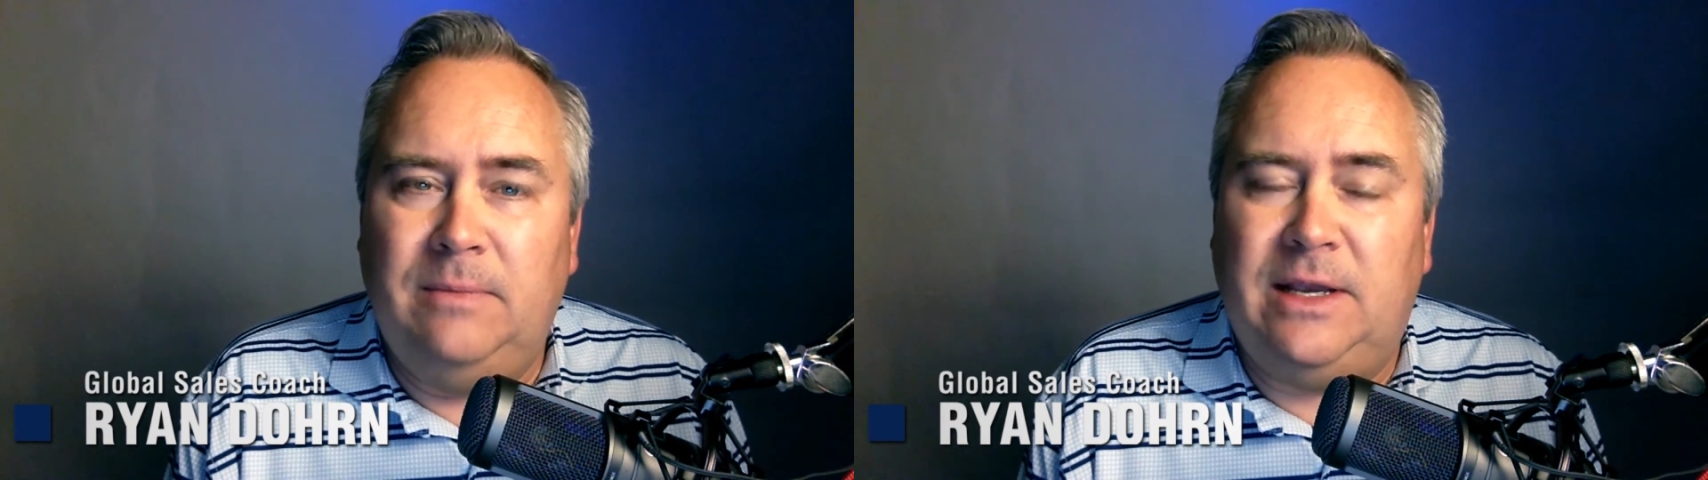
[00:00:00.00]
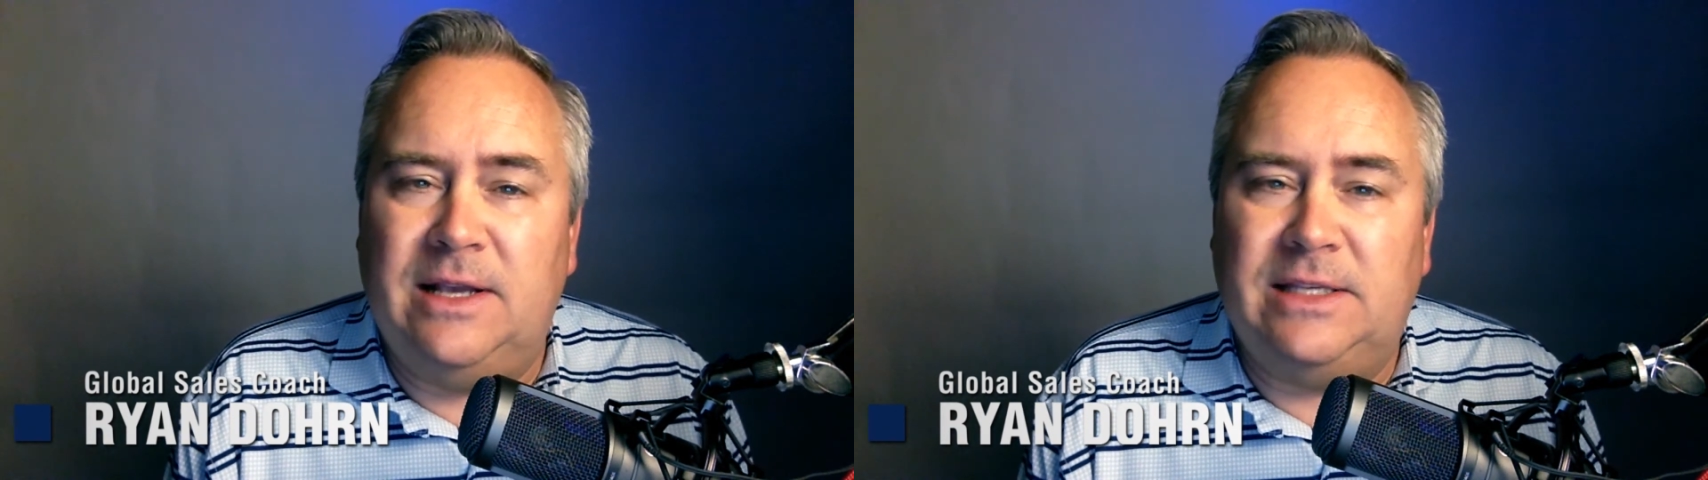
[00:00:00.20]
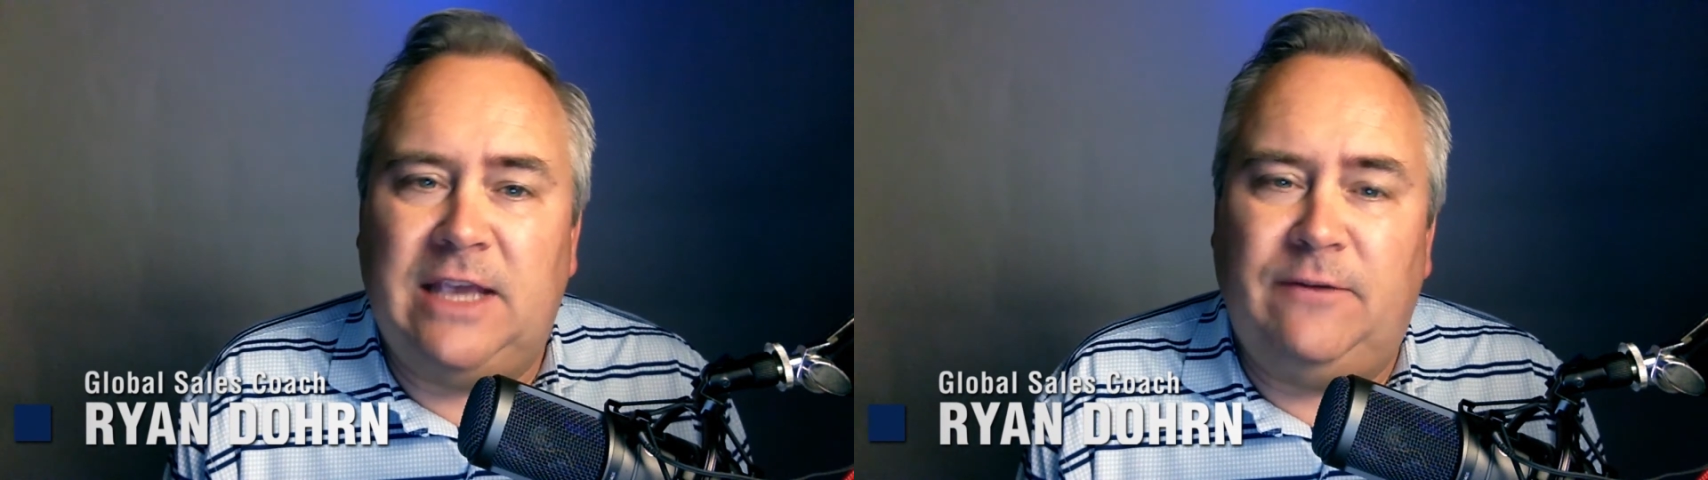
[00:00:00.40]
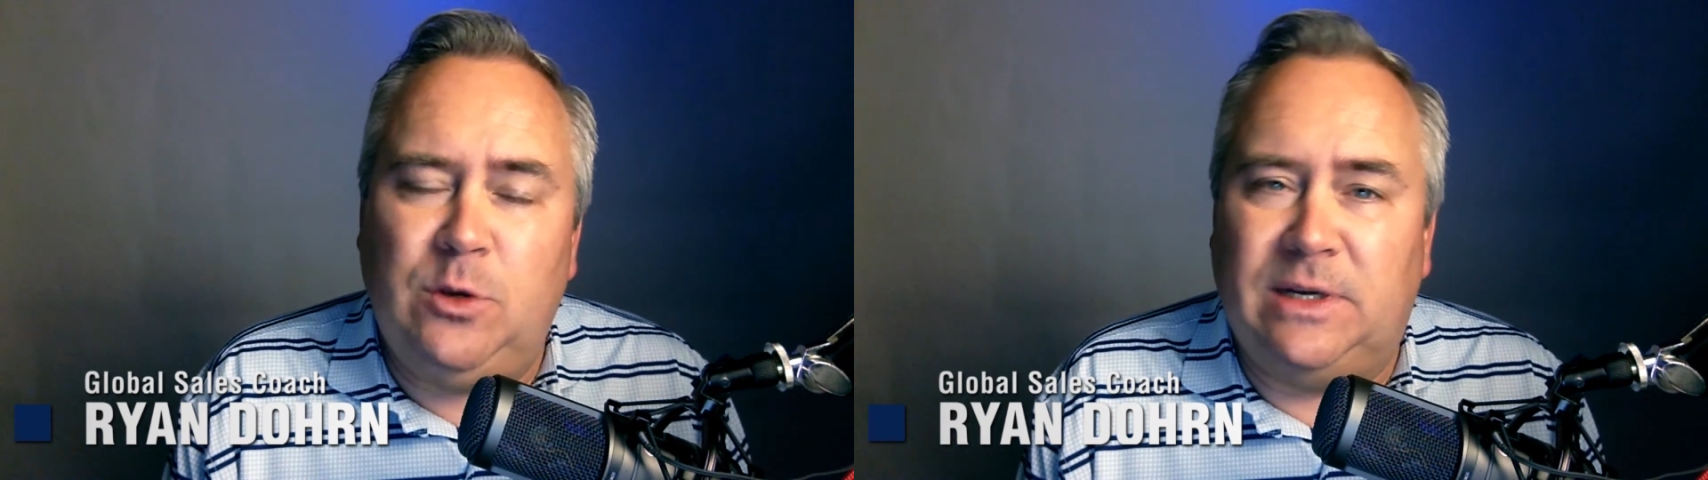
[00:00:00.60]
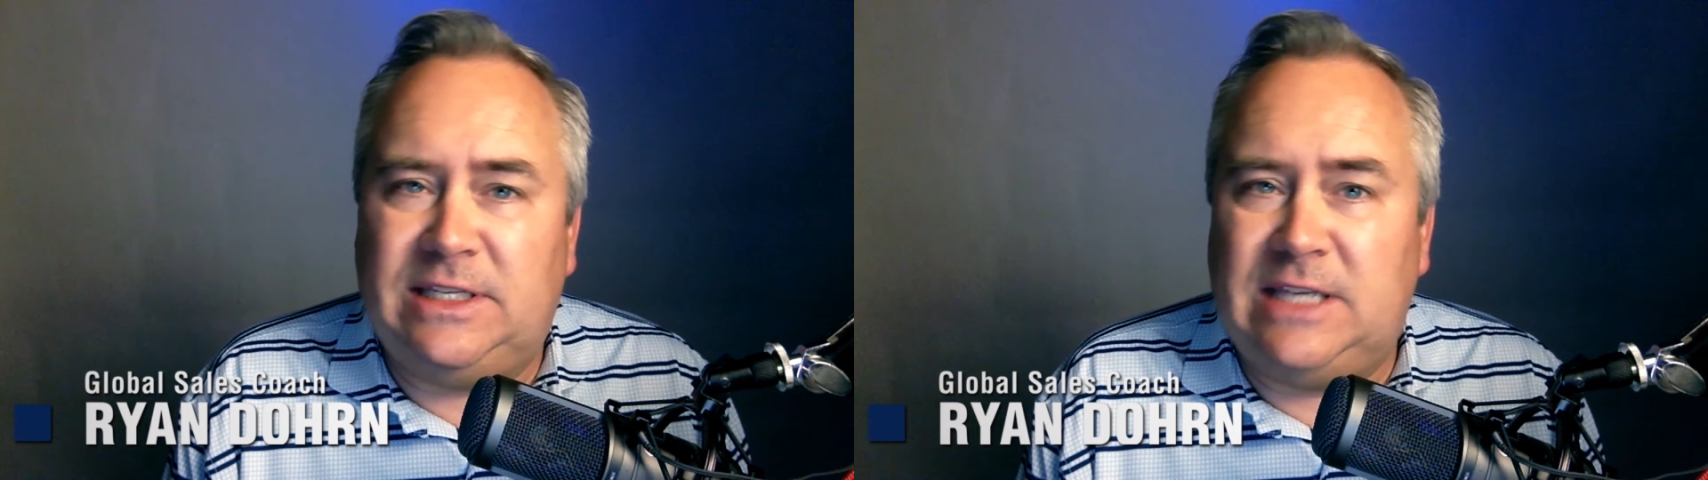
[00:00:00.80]
Because if
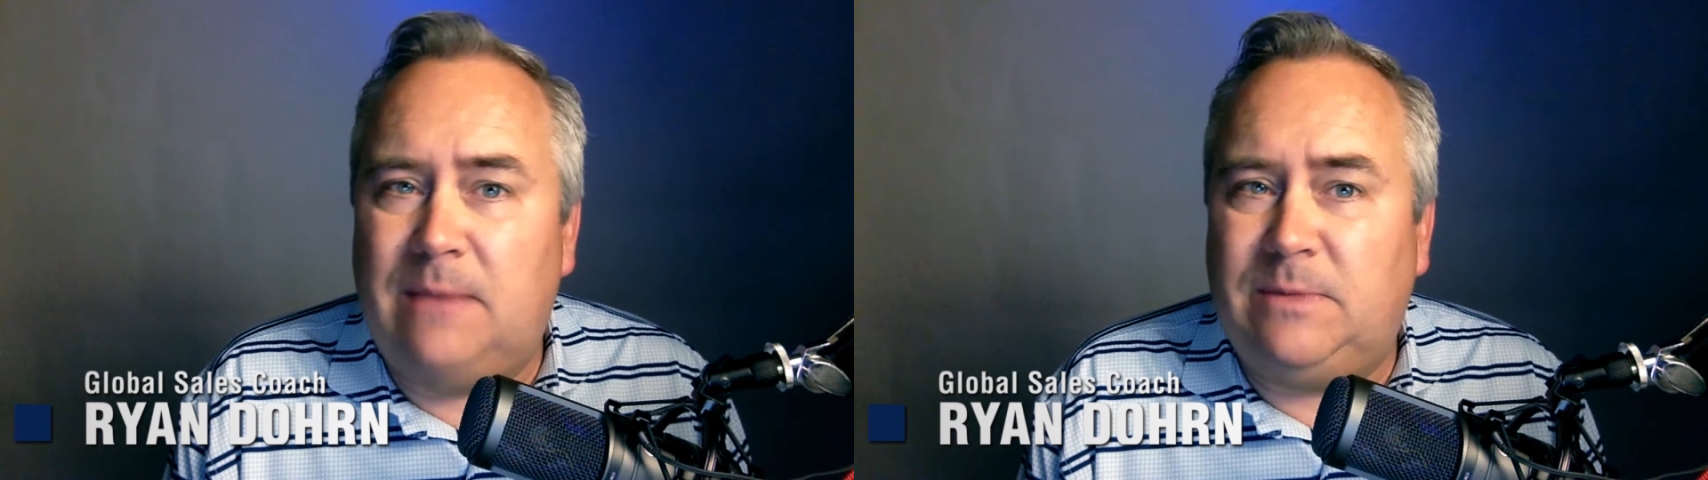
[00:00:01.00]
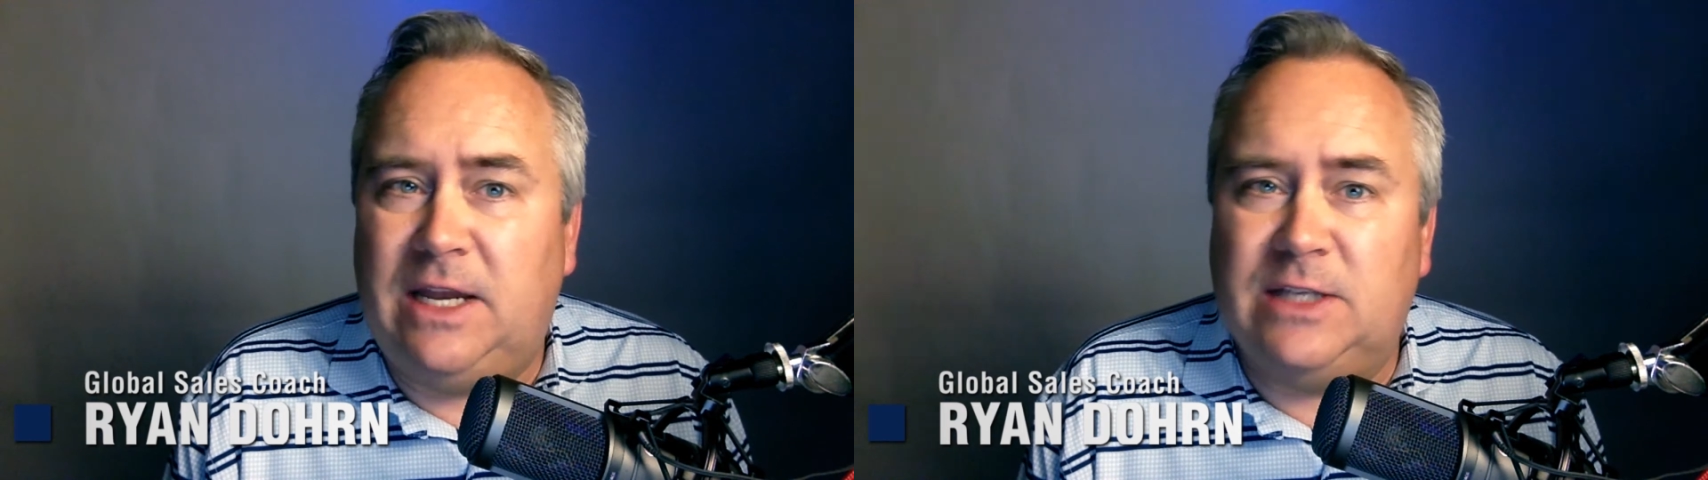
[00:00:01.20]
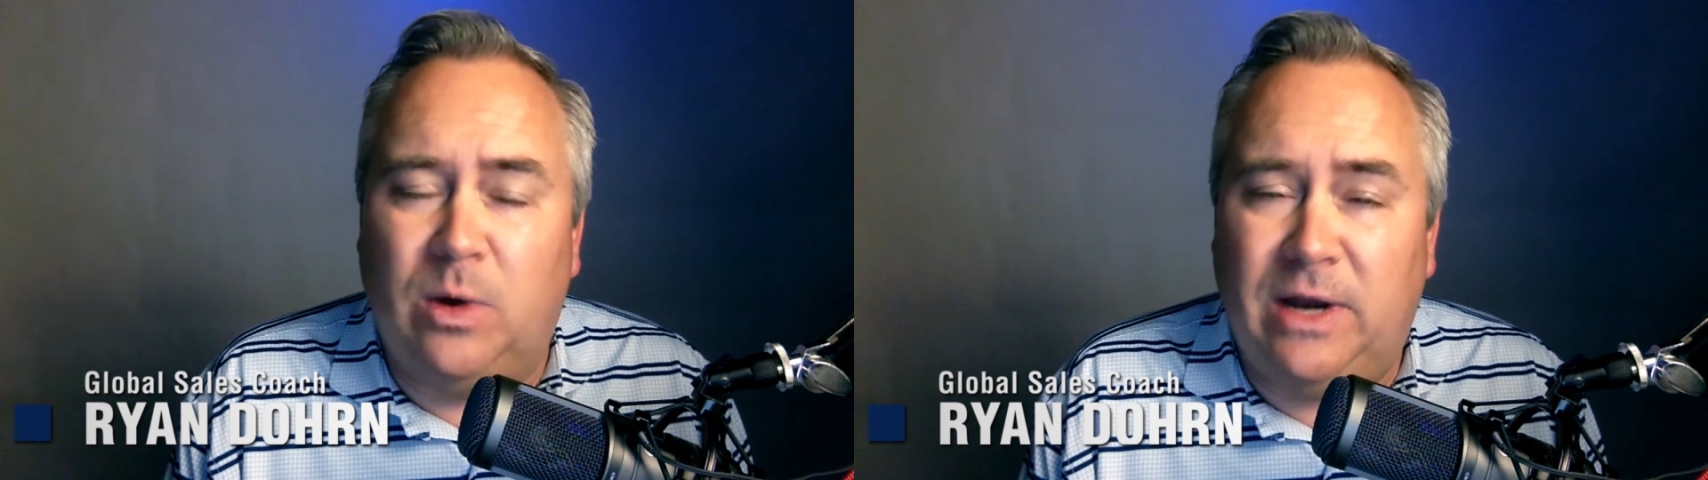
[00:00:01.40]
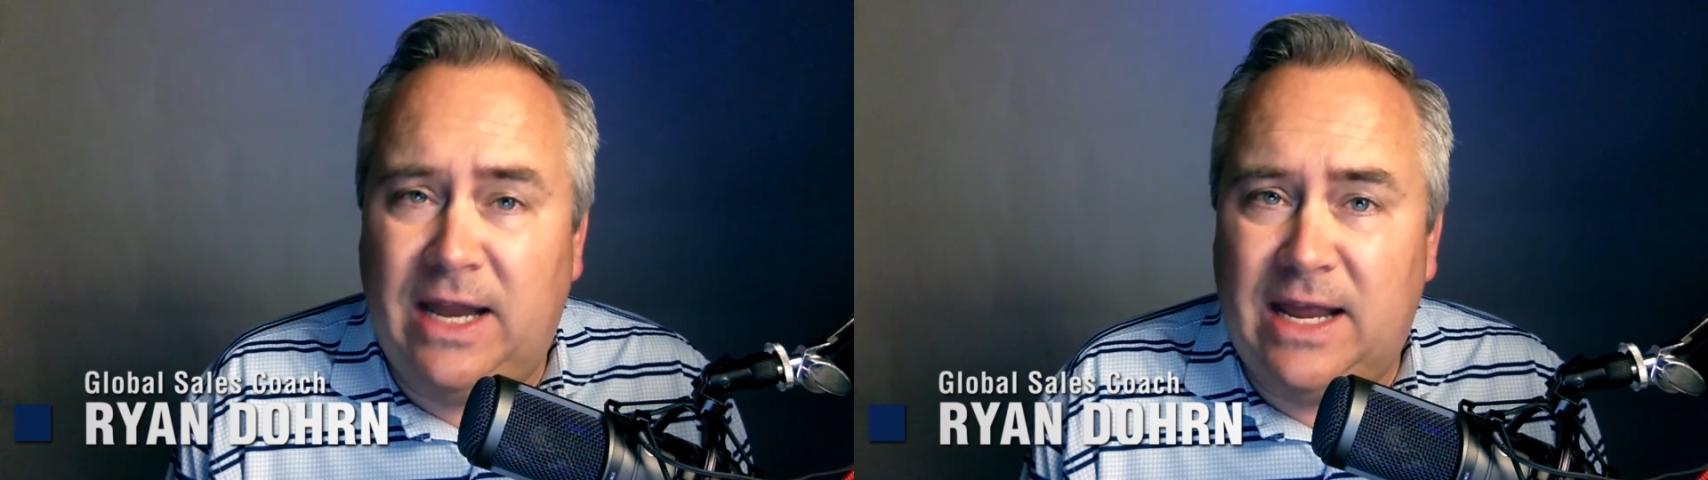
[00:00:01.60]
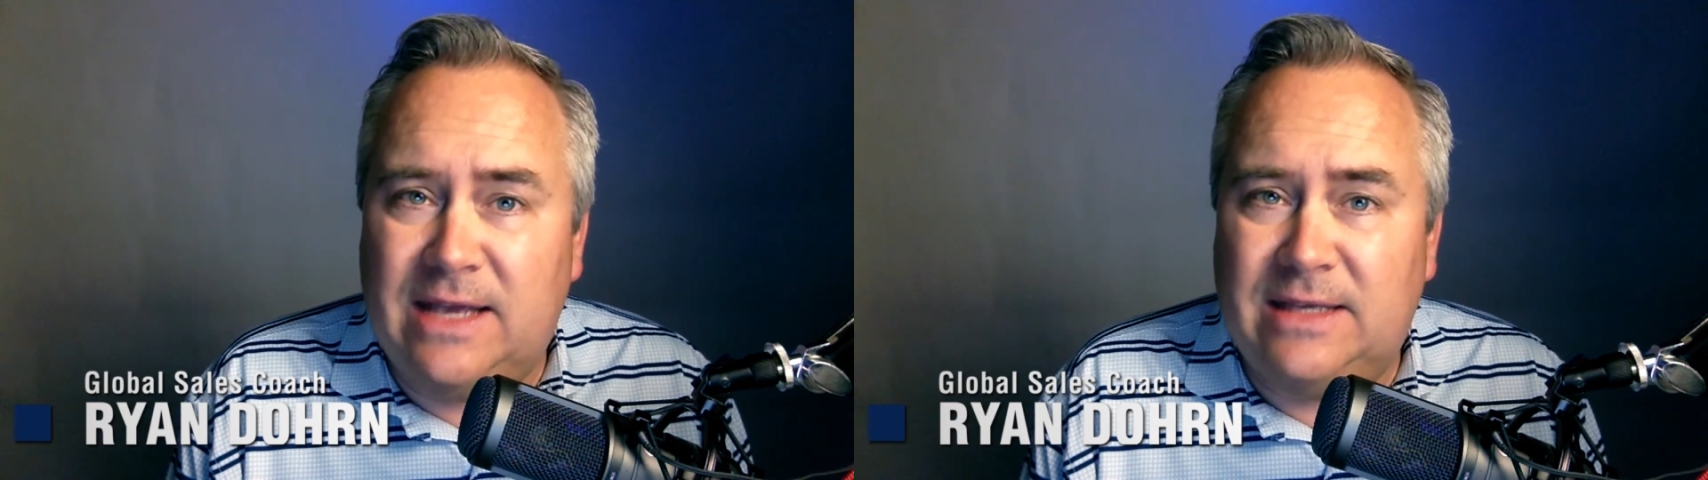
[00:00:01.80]
you accept it is what
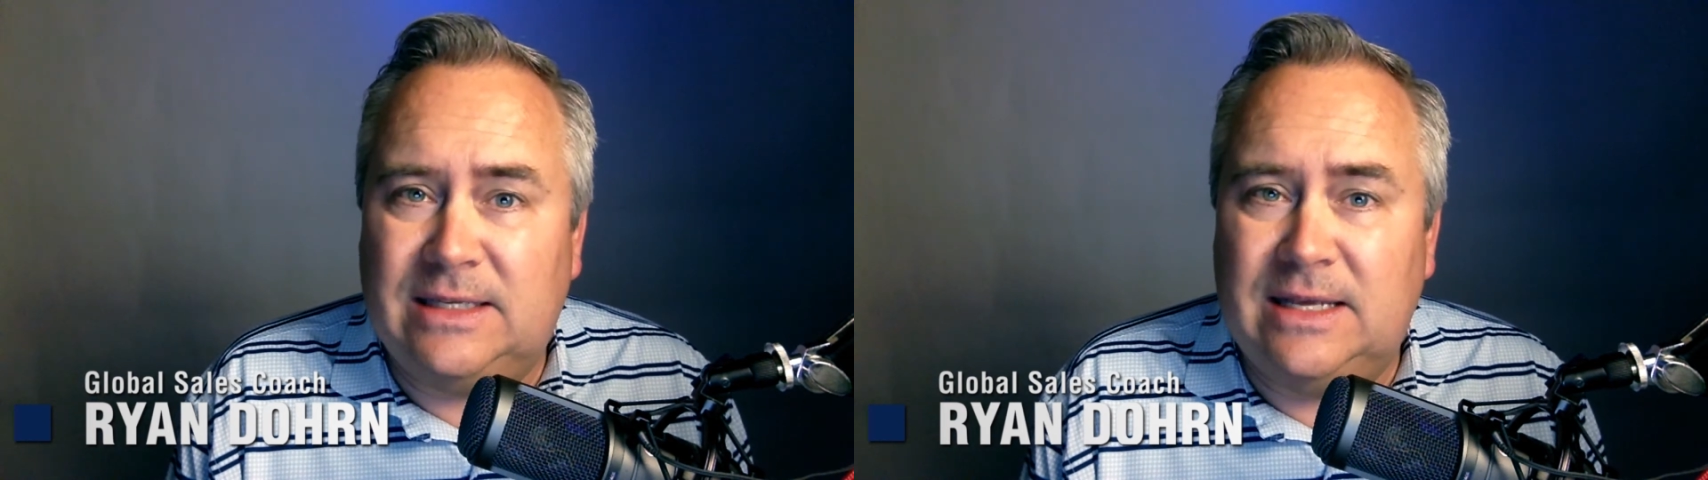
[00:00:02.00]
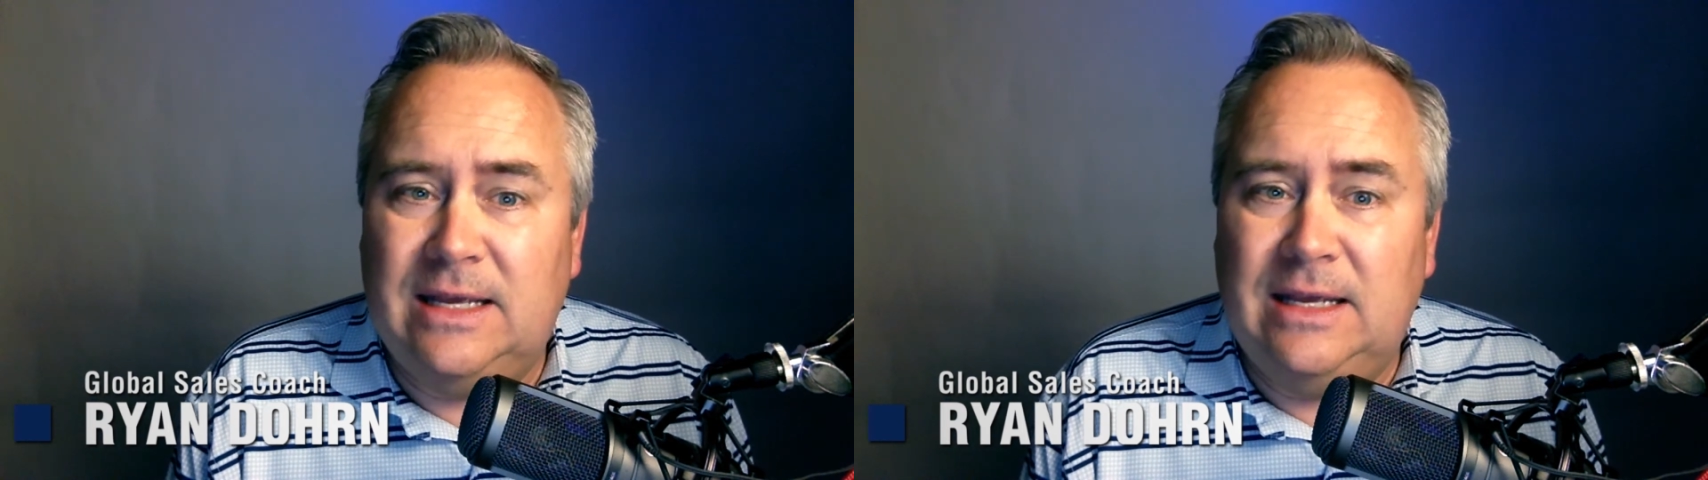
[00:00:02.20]
it is,